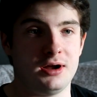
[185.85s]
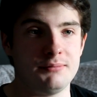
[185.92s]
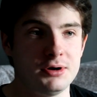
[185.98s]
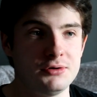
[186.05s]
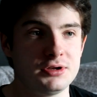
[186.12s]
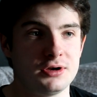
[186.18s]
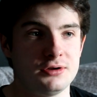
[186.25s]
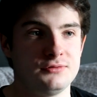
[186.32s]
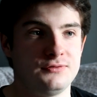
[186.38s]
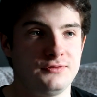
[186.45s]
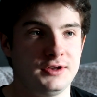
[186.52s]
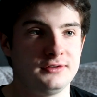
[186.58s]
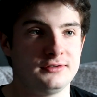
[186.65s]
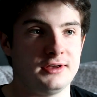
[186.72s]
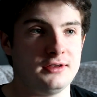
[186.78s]
I'm only going
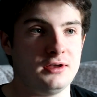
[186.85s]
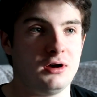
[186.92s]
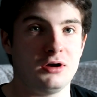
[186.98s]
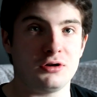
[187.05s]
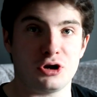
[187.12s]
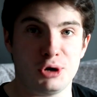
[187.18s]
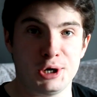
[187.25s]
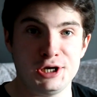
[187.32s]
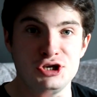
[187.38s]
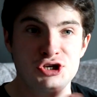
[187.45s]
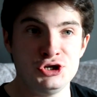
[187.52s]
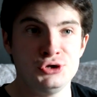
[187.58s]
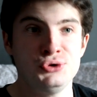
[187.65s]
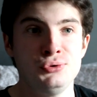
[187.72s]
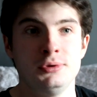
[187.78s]
things that are quite
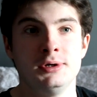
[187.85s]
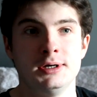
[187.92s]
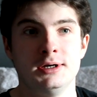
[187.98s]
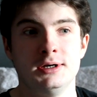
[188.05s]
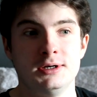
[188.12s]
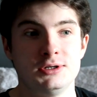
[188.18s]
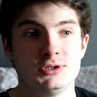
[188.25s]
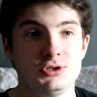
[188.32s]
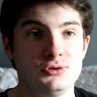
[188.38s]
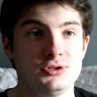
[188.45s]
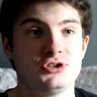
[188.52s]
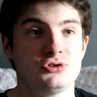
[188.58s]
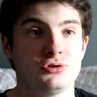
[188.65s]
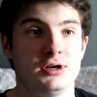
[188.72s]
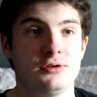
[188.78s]
new to
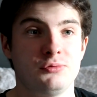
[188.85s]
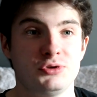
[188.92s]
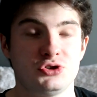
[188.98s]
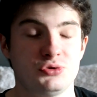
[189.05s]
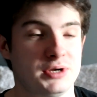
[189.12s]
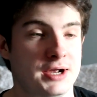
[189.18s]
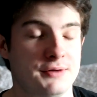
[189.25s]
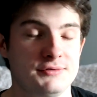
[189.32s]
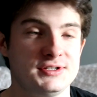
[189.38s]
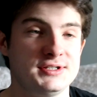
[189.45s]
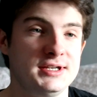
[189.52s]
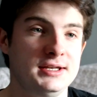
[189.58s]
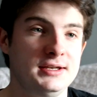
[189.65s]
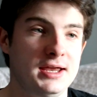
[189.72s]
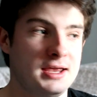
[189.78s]
this trailer, which we haven't
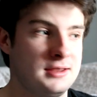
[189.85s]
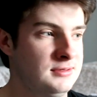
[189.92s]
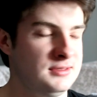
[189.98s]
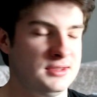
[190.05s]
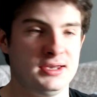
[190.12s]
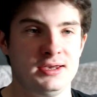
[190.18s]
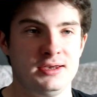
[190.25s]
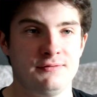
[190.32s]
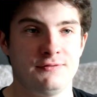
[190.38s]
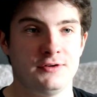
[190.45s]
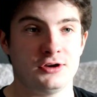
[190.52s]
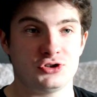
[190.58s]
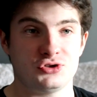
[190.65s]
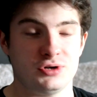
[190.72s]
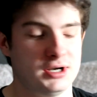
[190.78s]
seen in the
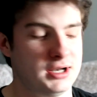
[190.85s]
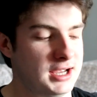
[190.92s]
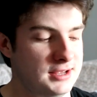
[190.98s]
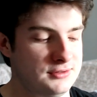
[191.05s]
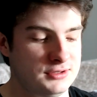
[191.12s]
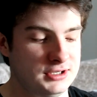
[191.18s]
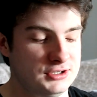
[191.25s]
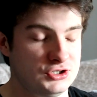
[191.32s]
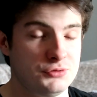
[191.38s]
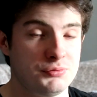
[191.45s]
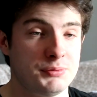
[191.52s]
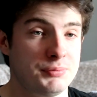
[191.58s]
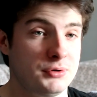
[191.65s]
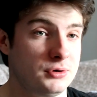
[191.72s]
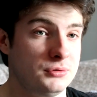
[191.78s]
first trailer and the
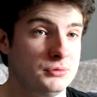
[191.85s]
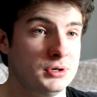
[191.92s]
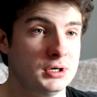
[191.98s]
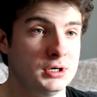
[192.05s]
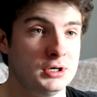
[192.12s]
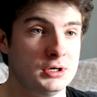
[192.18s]
Super Bowl